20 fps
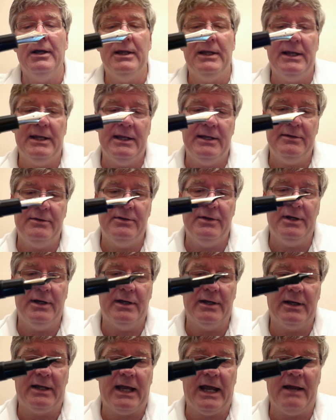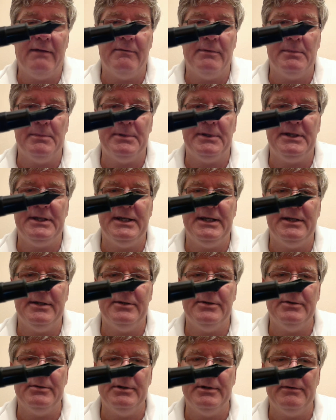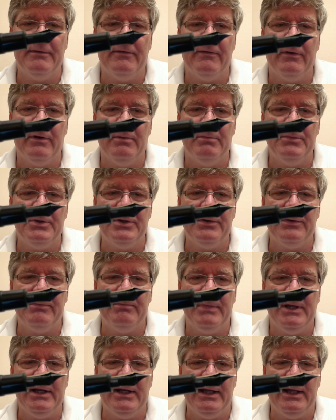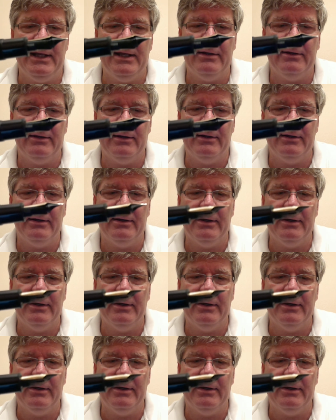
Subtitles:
It had kind of a patina to it from just being inked and